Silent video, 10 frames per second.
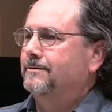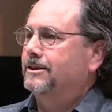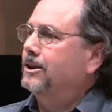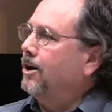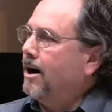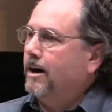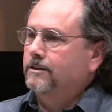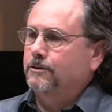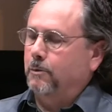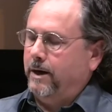
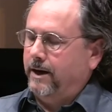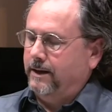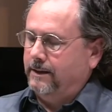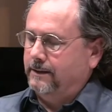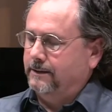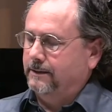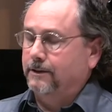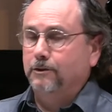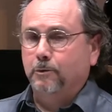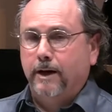God's way
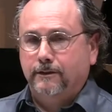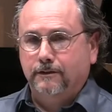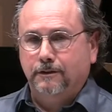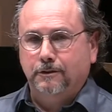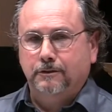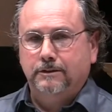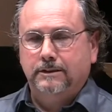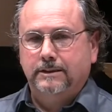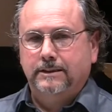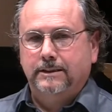is rescue.
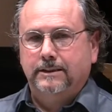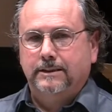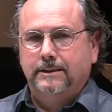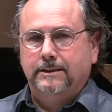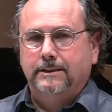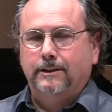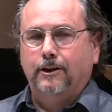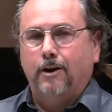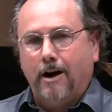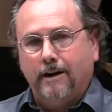
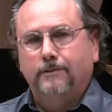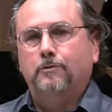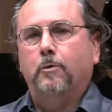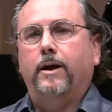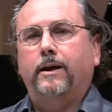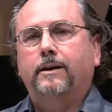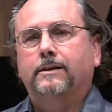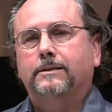God's way